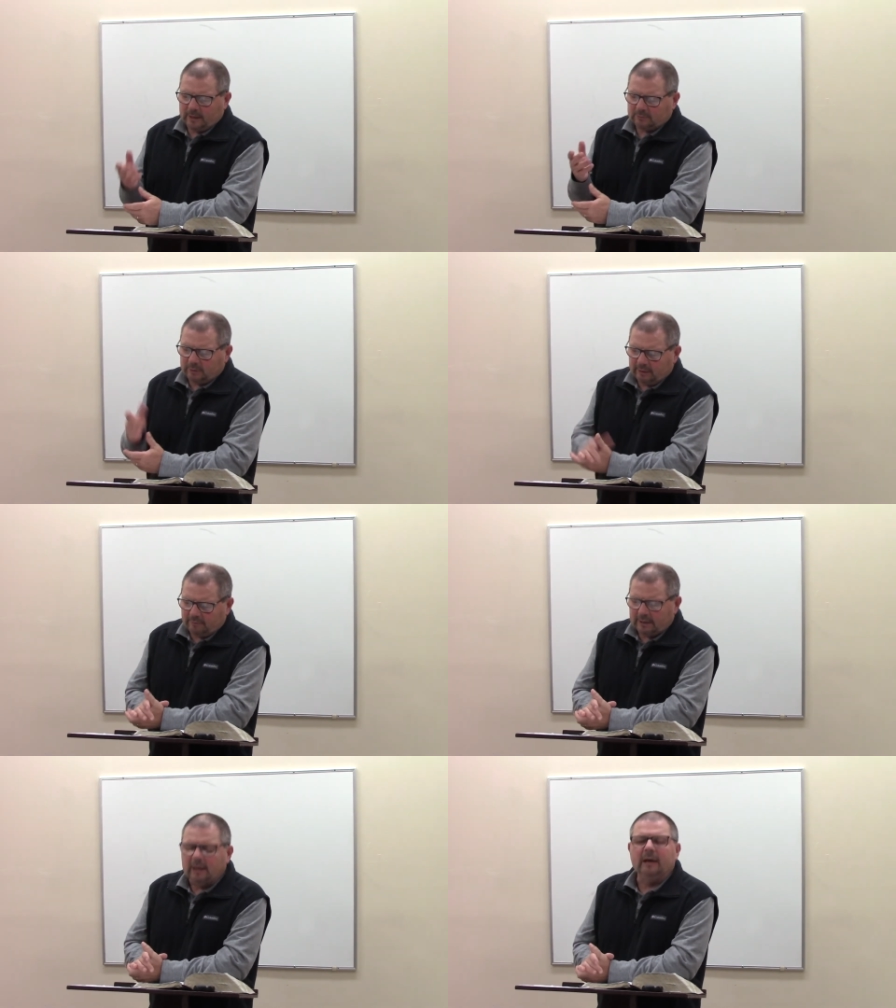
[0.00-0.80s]
as we live
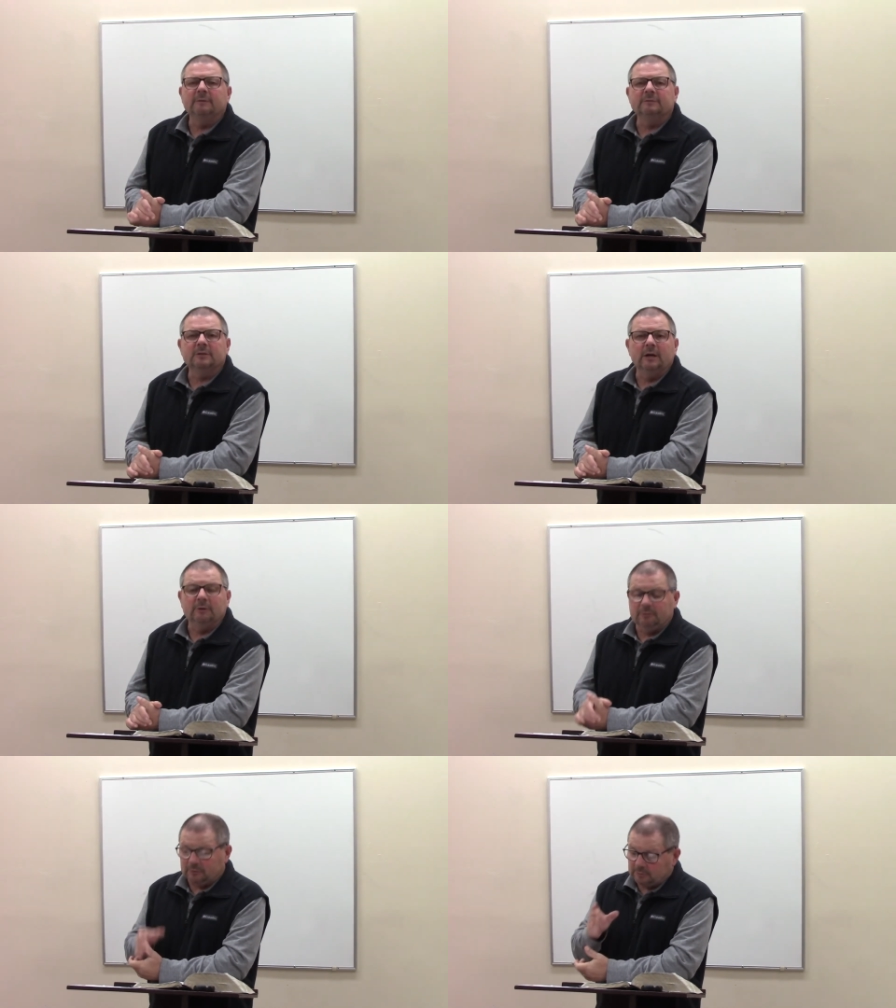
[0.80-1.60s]
our lives
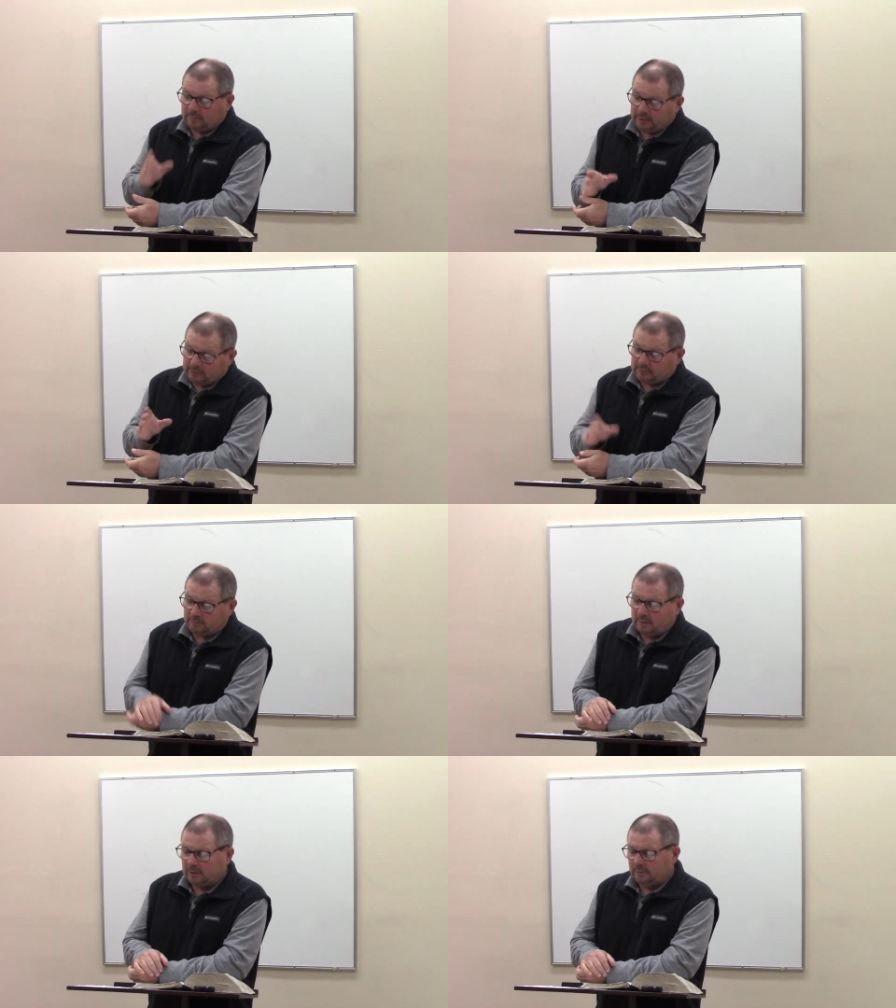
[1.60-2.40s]
under spiritual
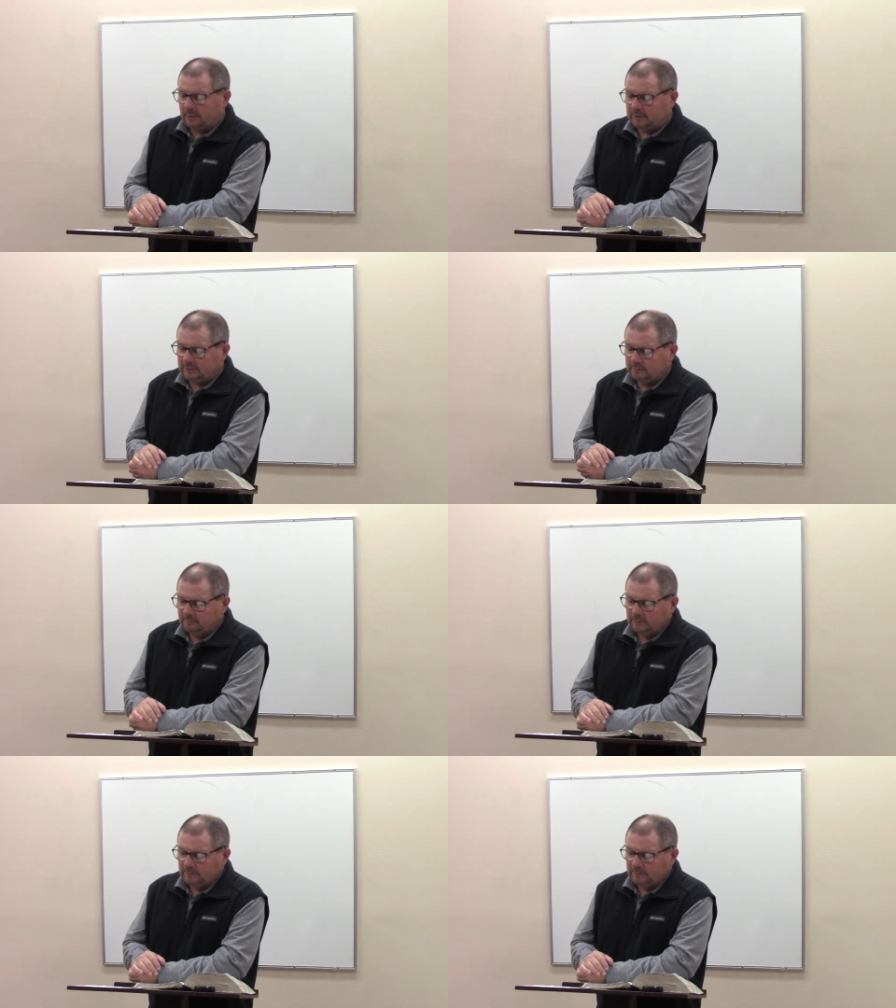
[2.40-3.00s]
moderation,